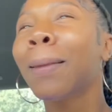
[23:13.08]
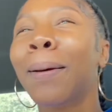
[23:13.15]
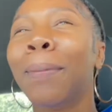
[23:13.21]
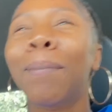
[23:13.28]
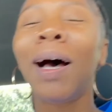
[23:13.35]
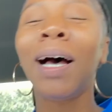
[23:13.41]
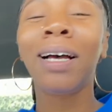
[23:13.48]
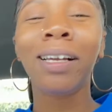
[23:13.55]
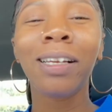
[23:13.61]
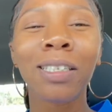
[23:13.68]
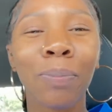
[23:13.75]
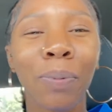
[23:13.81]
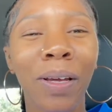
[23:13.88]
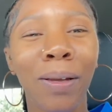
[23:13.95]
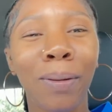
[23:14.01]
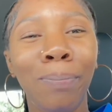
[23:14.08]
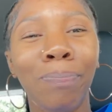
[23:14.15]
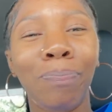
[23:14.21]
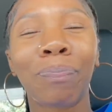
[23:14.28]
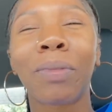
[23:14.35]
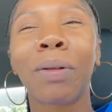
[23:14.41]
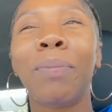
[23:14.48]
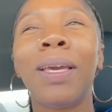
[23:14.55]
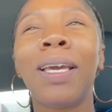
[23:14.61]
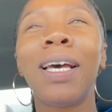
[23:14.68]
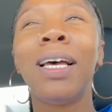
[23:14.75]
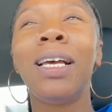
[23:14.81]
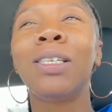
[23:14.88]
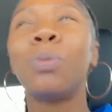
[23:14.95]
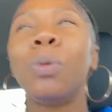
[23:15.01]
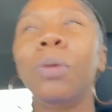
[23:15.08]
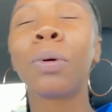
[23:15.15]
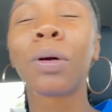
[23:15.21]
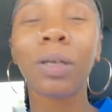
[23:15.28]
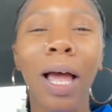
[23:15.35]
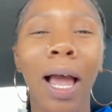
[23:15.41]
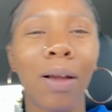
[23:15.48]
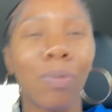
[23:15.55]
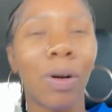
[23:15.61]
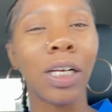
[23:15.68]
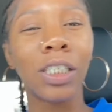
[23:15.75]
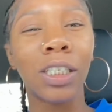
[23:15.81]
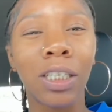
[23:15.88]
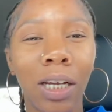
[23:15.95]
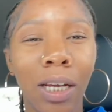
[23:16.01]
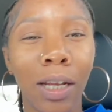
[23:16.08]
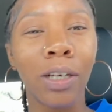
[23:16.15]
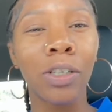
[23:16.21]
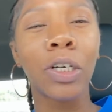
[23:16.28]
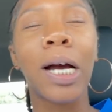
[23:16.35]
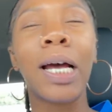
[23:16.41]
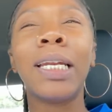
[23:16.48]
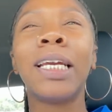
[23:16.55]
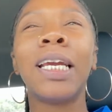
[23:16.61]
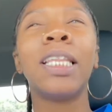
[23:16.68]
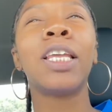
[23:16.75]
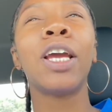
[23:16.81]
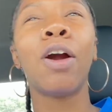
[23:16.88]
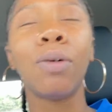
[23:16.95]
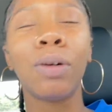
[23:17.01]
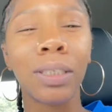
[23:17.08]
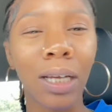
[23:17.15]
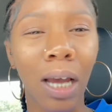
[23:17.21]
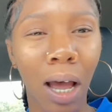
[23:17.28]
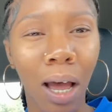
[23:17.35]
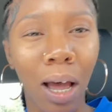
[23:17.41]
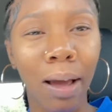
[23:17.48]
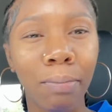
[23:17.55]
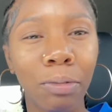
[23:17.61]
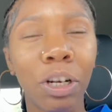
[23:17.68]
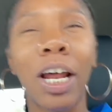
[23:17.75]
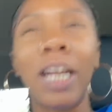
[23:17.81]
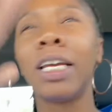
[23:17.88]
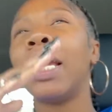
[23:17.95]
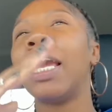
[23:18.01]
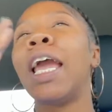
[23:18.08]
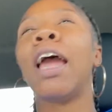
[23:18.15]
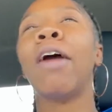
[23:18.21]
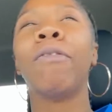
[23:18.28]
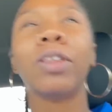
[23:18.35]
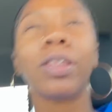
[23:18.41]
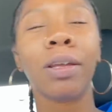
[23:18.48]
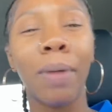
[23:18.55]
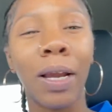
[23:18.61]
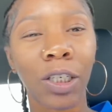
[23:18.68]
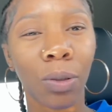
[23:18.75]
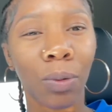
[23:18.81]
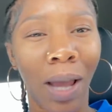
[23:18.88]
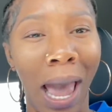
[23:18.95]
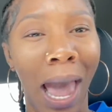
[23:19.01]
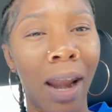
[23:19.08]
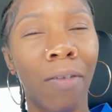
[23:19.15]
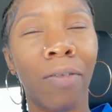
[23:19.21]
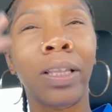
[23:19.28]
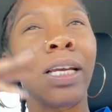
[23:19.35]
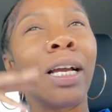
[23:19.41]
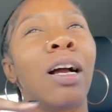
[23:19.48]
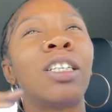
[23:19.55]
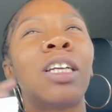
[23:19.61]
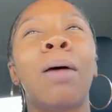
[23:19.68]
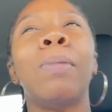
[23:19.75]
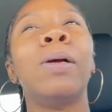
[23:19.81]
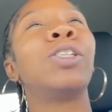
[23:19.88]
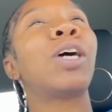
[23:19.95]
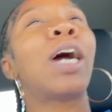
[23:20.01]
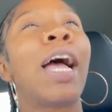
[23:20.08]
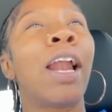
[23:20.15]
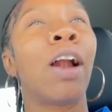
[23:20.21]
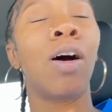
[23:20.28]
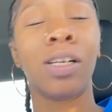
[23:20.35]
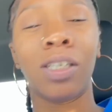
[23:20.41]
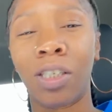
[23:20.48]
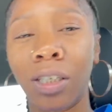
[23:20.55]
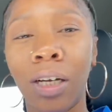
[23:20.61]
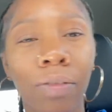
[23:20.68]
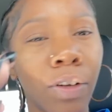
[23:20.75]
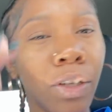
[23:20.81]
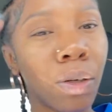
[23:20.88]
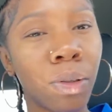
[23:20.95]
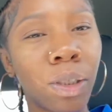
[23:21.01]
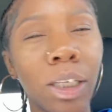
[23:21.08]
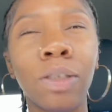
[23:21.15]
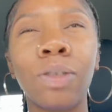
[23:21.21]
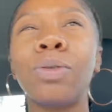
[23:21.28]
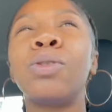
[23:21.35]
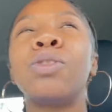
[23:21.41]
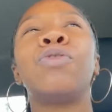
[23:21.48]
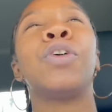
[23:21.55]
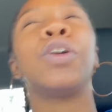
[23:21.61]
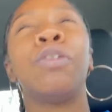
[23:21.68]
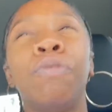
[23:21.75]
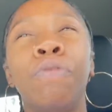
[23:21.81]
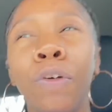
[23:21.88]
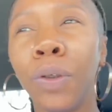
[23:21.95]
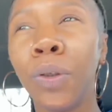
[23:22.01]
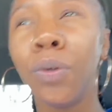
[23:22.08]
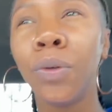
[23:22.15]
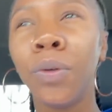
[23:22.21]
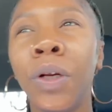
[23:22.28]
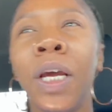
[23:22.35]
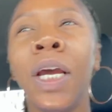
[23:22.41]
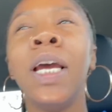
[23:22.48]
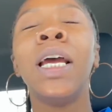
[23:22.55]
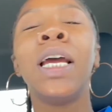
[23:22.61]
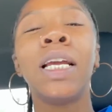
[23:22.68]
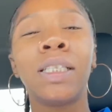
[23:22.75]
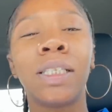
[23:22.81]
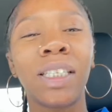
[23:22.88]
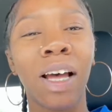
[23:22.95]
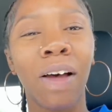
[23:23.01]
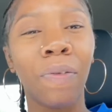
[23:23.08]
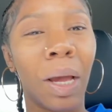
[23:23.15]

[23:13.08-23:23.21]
My husband, because we were like rushing, trying to get there on time, trying to get everything, make sure we had everything. I was trying to make sure I had all the serving utensils for the food and stuff.